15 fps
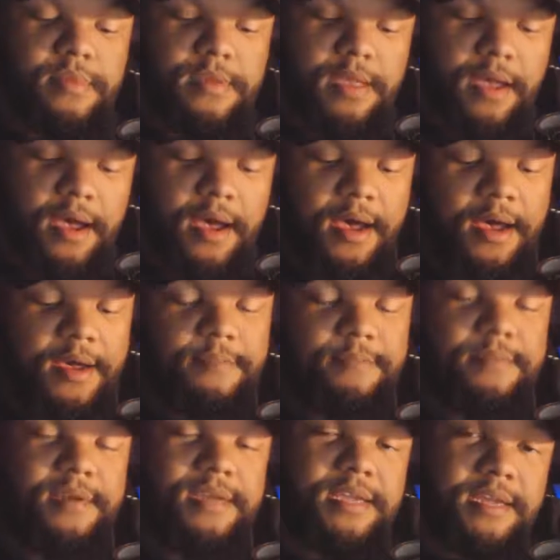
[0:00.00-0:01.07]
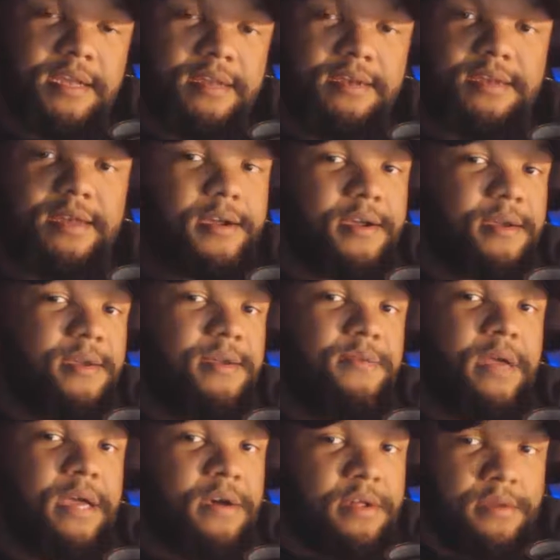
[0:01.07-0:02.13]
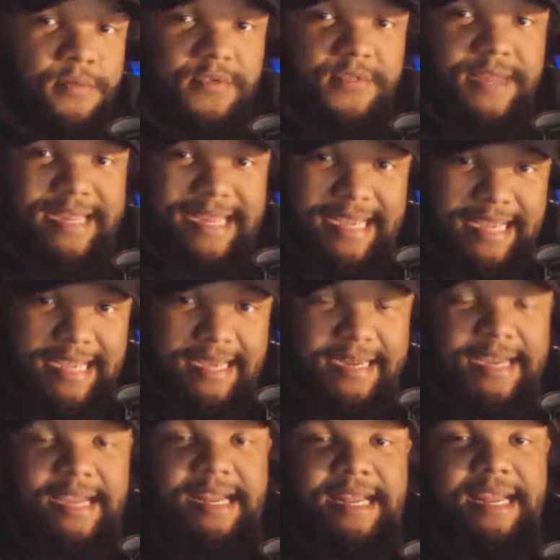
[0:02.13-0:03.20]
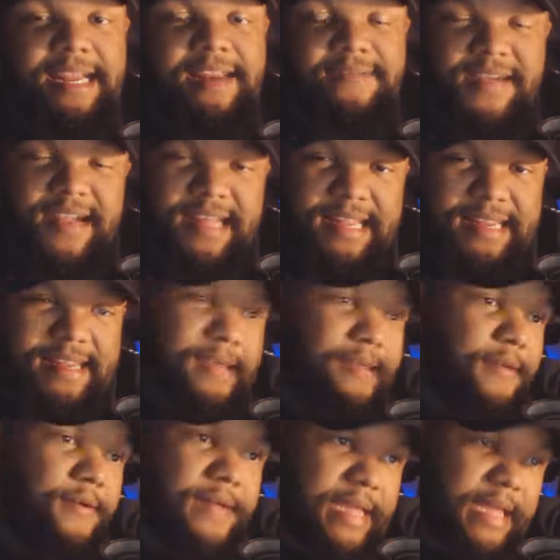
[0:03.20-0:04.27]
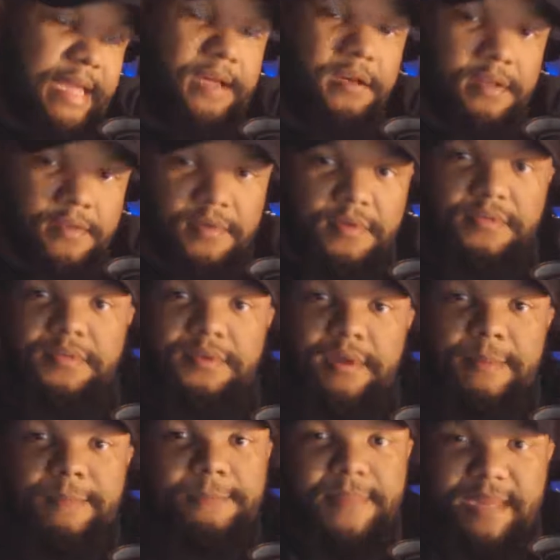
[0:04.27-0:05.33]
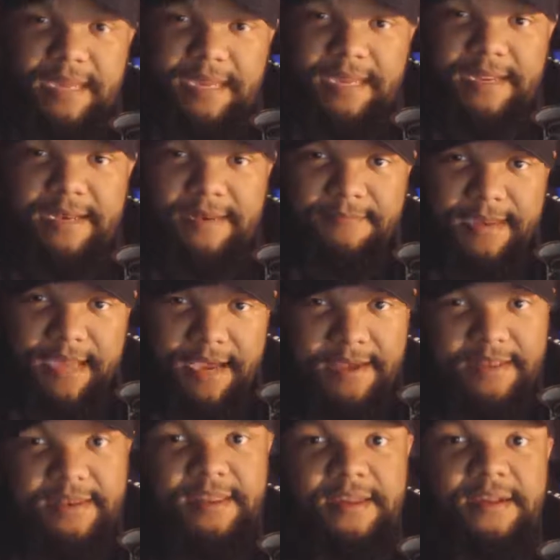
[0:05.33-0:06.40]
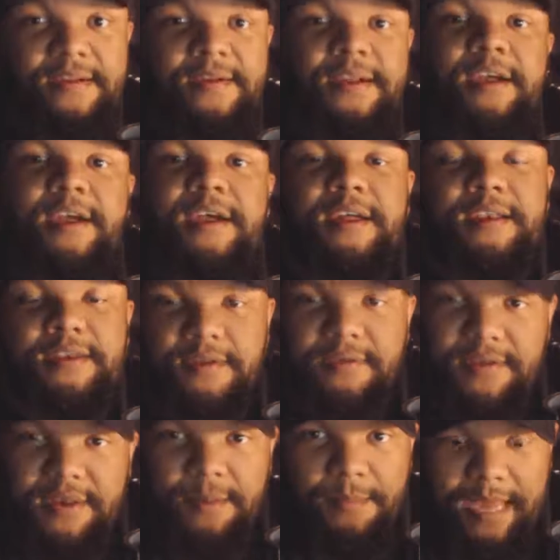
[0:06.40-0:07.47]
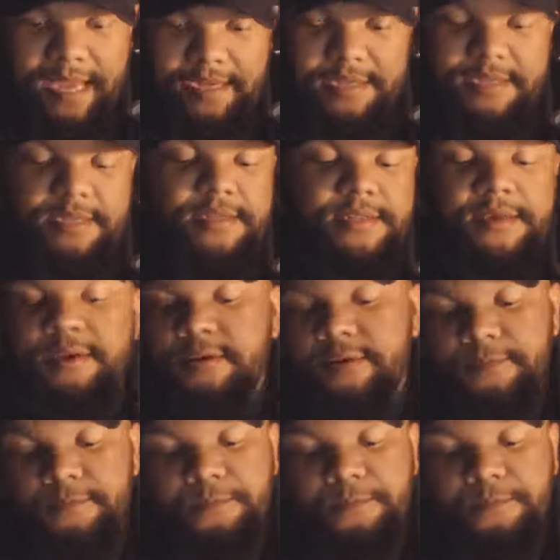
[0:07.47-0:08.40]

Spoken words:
Dean talked to Ellsworth again, and he finally said, okay, Ellsworth, you can be down there during the match. So